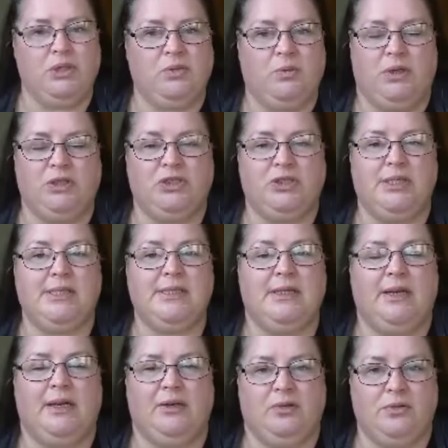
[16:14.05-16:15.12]
to watch this, and
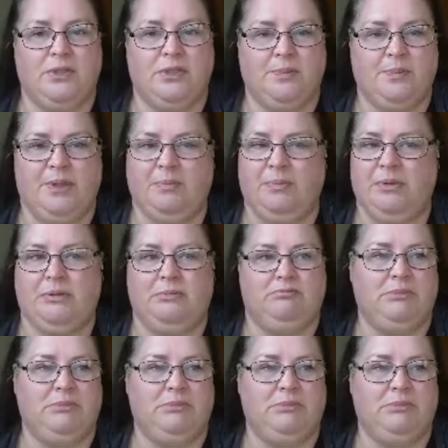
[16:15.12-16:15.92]
I know some people